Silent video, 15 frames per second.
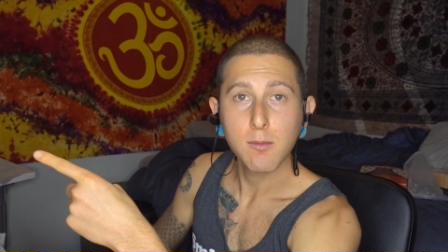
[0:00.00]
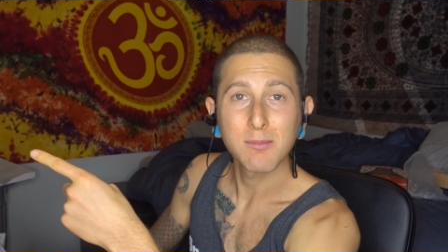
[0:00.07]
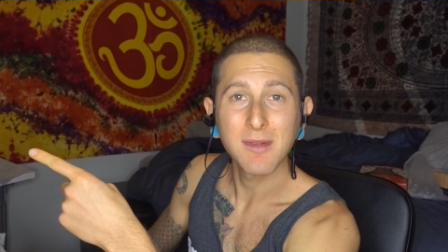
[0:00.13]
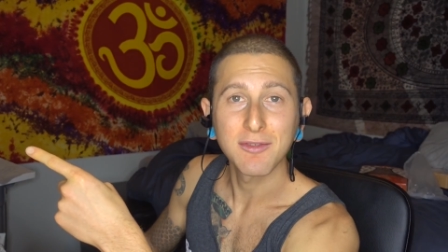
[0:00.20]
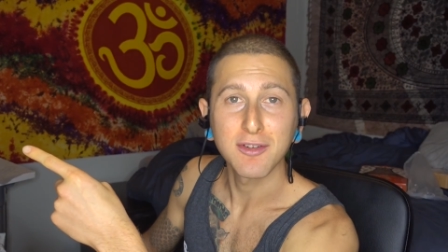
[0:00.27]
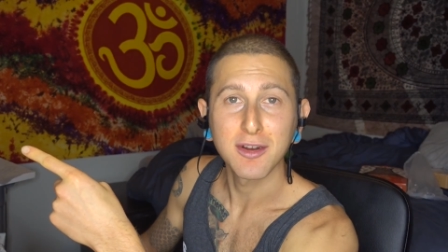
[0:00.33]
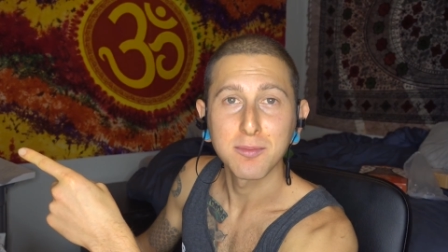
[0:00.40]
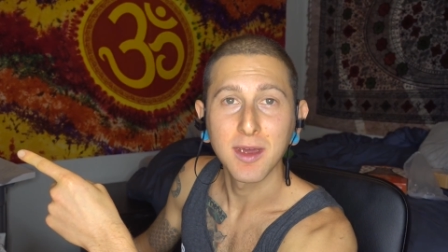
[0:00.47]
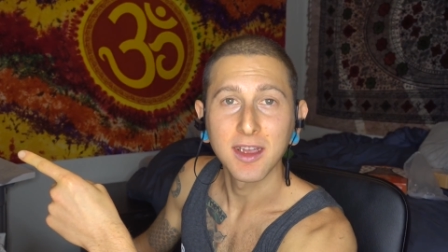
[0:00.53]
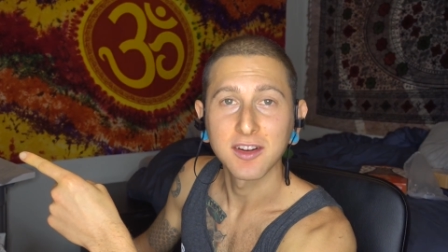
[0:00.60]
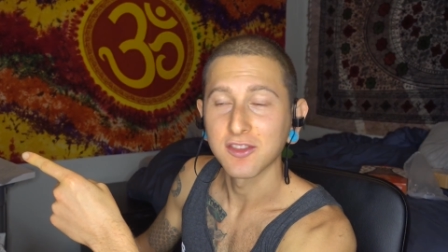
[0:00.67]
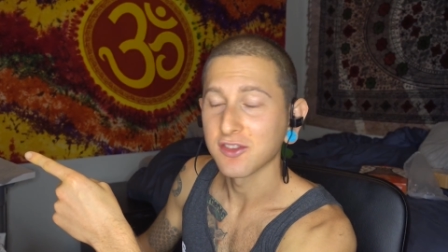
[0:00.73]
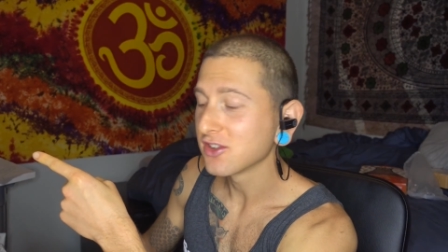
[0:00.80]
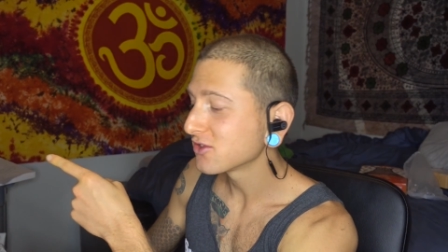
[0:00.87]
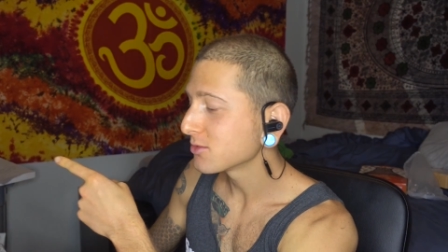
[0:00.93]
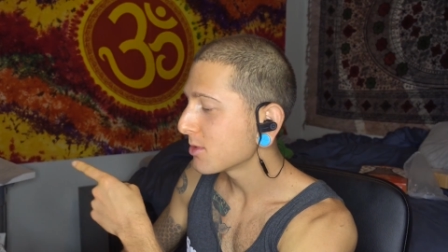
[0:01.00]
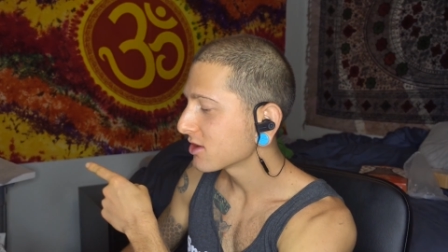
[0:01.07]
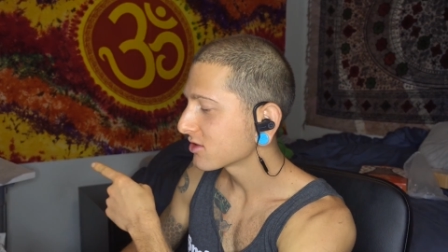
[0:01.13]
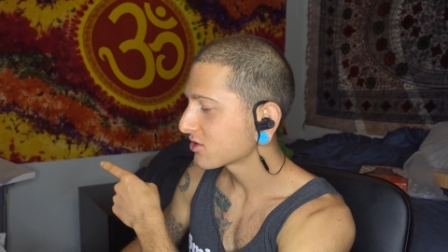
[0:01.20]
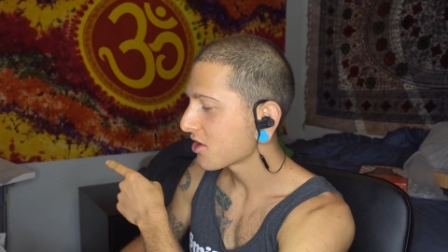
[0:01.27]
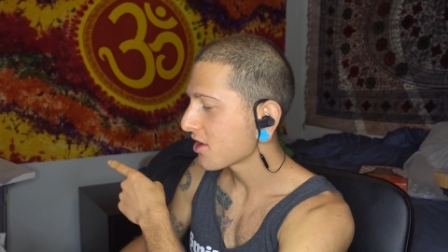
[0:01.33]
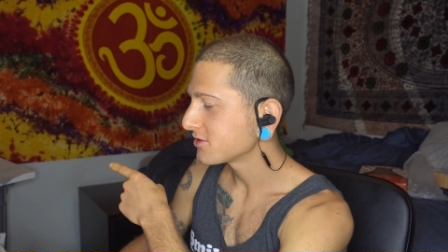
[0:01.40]
my friend Megan
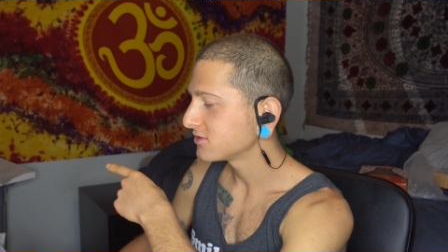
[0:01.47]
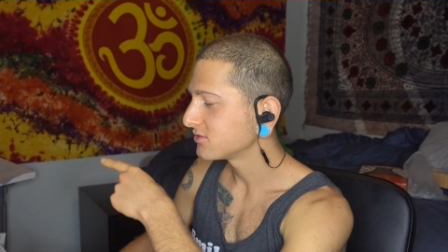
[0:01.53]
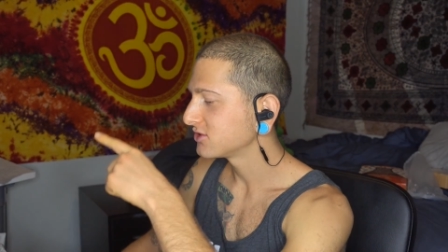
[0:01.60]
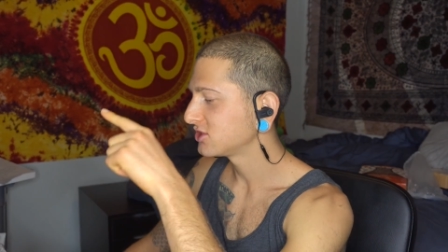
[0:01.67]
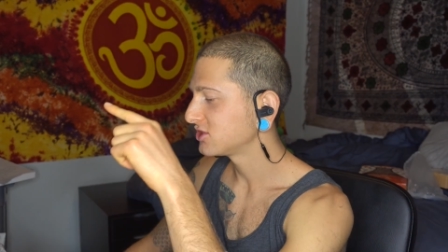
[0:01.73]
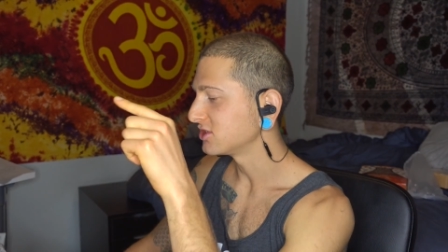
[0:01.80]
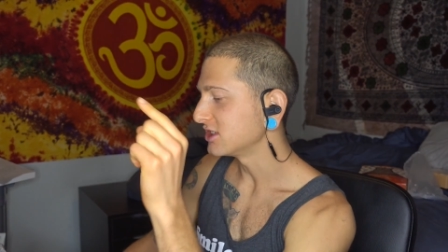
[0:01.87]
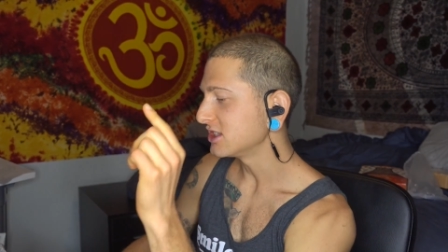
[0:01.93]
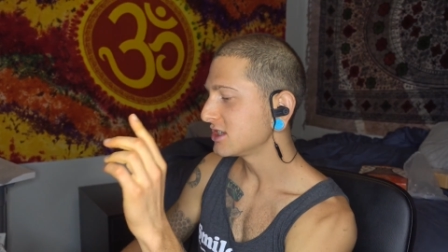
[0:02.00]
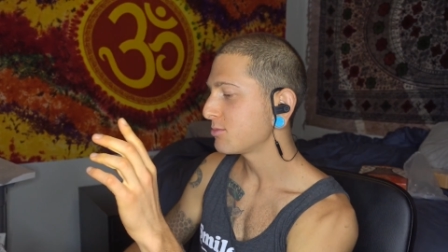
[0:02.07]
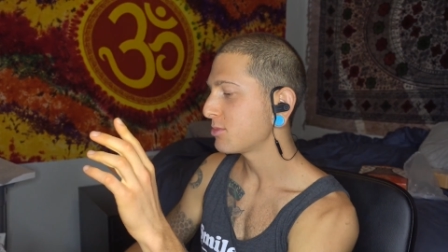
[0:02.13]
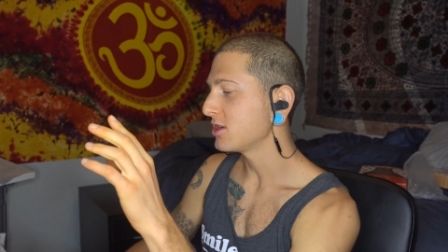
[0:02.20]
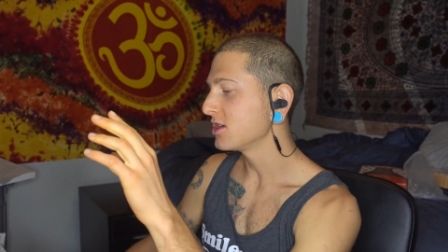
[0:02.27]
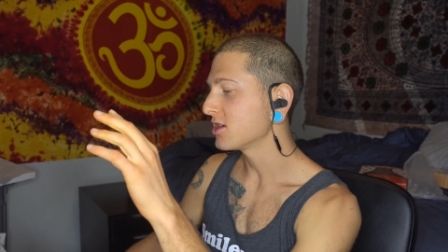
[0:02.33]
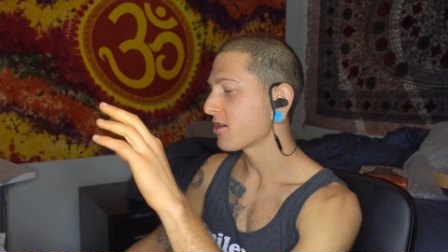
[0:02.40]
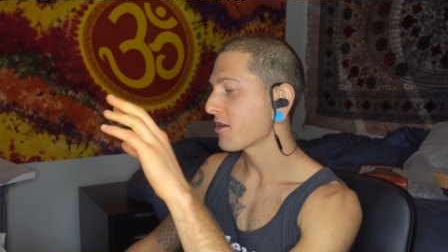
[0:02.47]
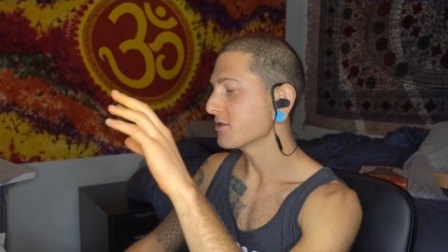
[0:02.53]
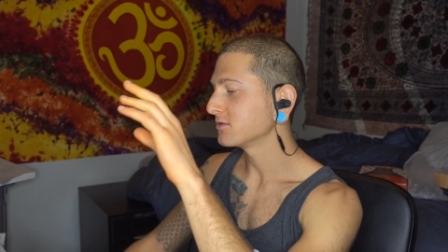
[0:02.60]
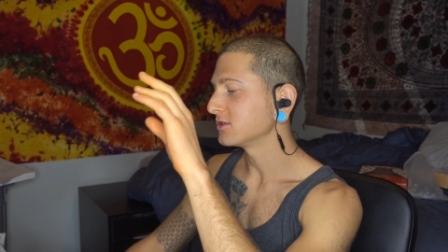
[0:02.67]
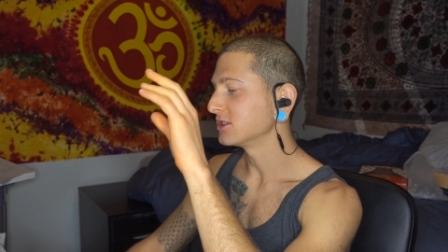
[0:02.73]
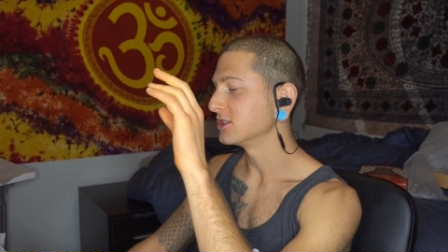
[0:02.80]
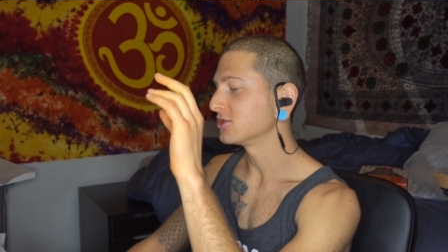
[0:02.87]
Elizabeth. Sneak peek
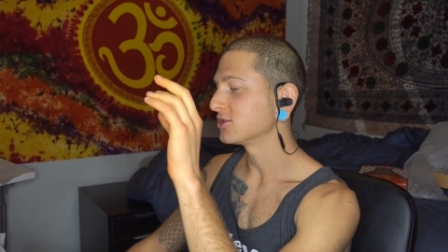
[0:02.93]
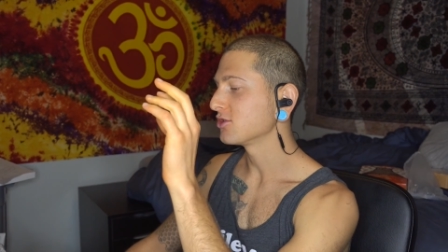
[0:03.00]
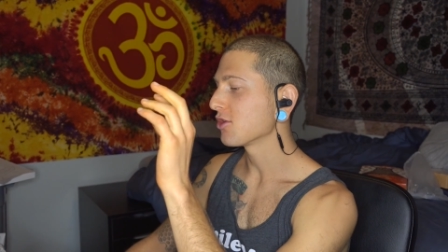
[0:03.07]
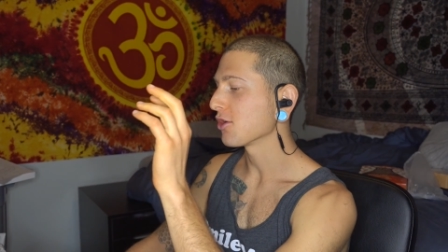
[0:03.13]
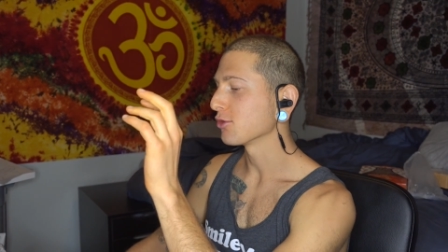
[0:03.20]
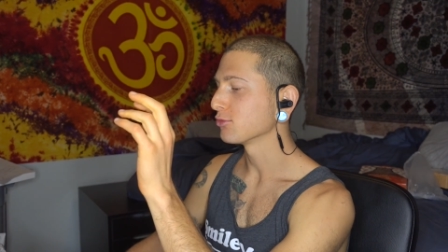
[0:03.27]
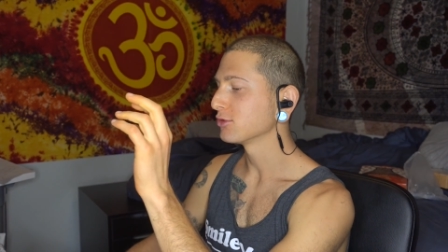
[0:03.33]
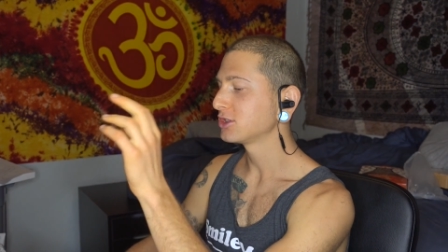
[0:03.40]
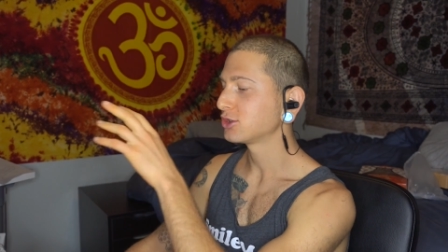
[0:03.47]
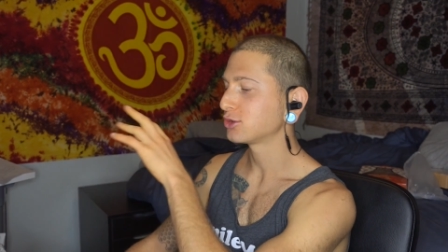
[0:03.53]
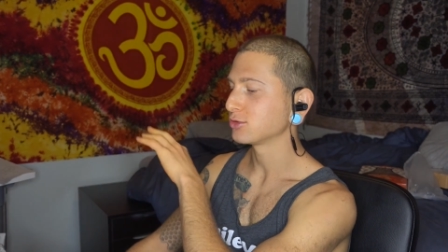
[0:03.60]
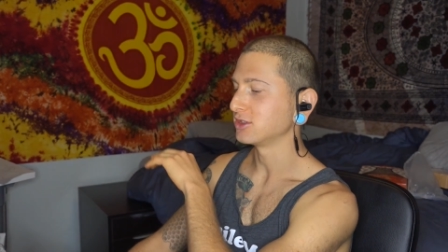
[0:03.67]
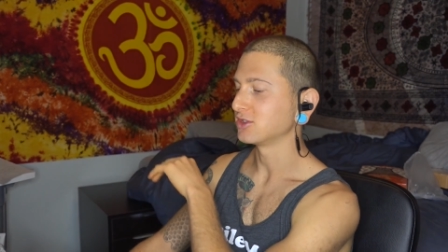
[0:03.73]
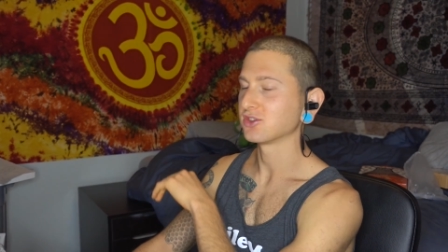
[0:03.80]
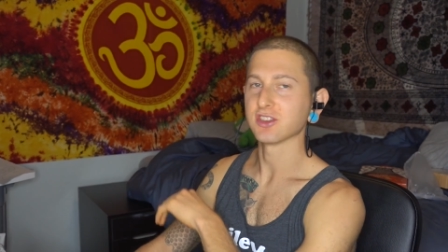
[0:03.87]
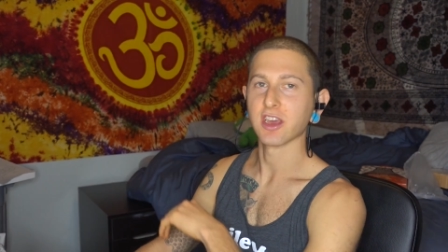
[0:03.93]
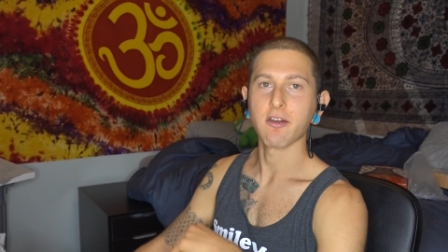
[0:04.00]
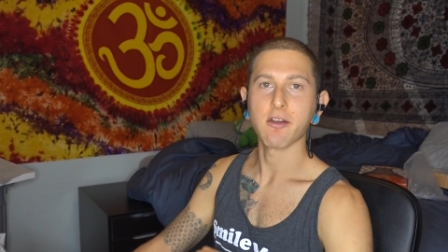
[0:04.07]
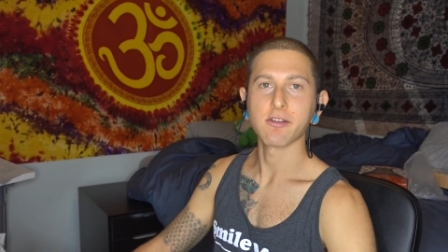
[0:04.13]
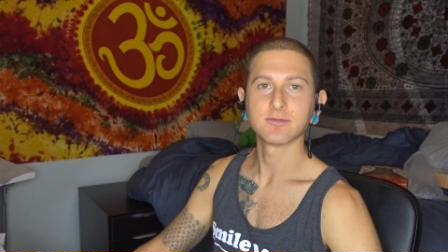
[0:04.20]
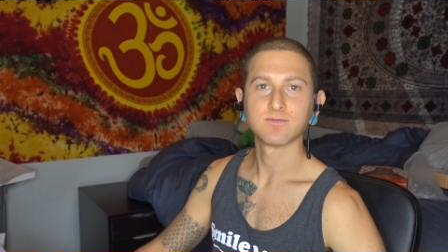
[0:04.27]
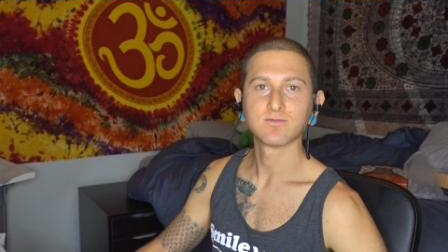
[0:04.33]
into her retreat center.